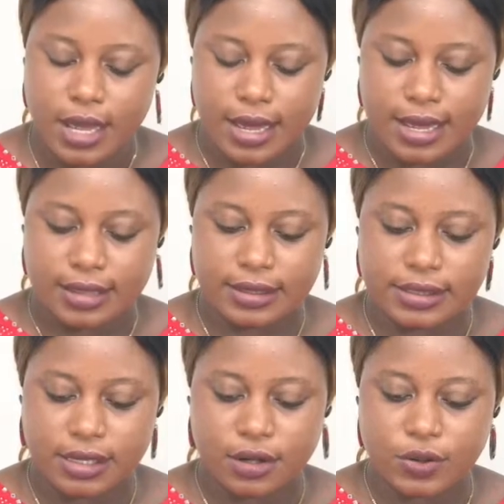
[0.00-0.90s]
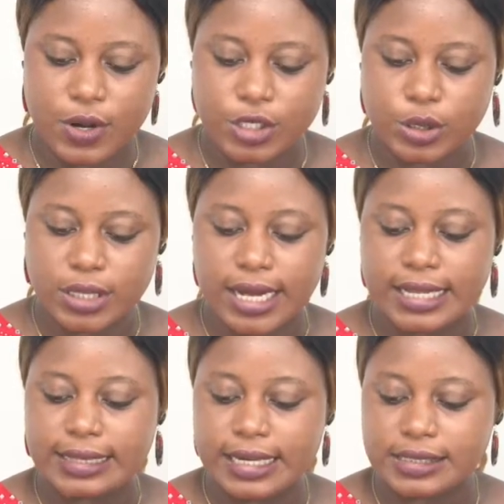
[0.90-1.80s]
And the second question:
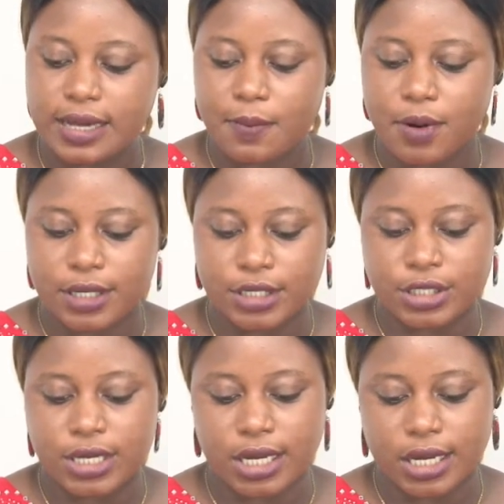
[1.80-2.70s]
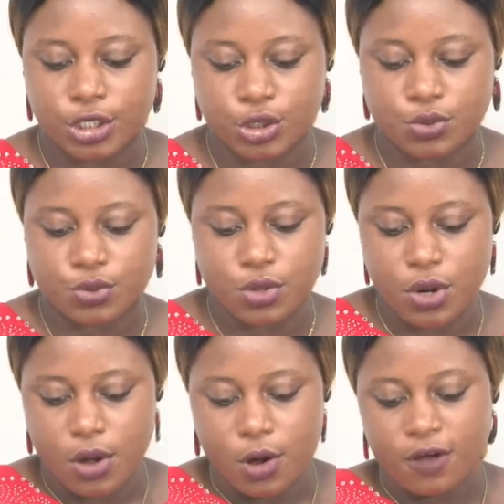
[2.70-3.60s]
can this abolish the issue
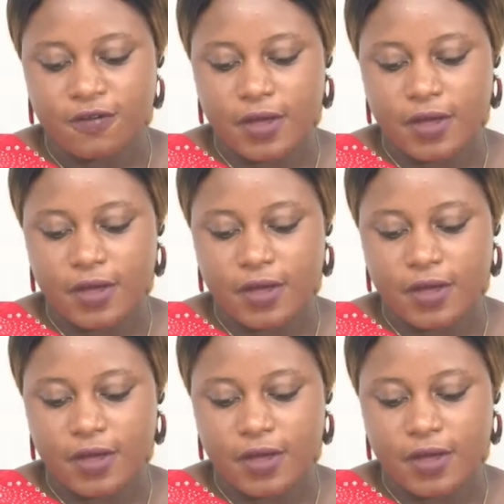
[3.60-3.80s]
of